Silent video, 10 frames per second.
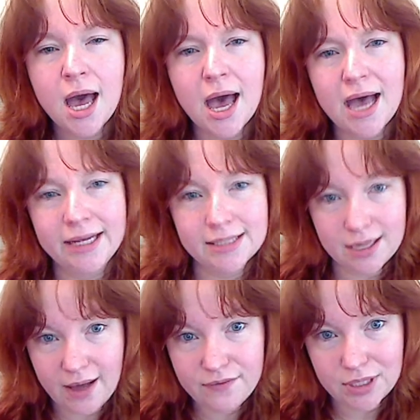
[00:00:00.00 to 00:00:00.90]
and
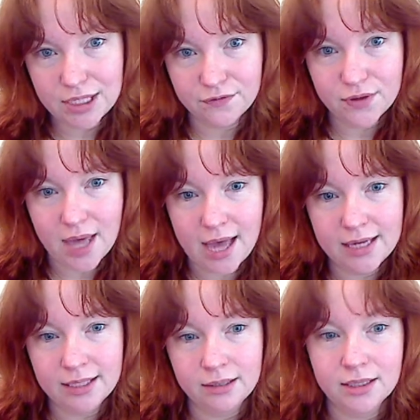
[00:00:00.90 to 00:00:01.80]
I'll have a link for that
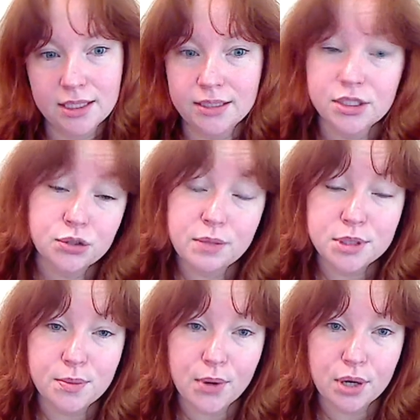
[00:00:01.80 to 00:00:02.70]
in the
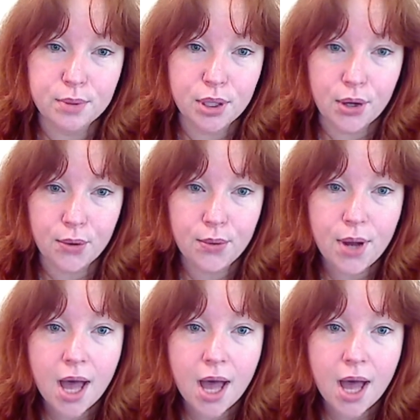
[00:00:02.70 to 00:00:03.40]
description bar below,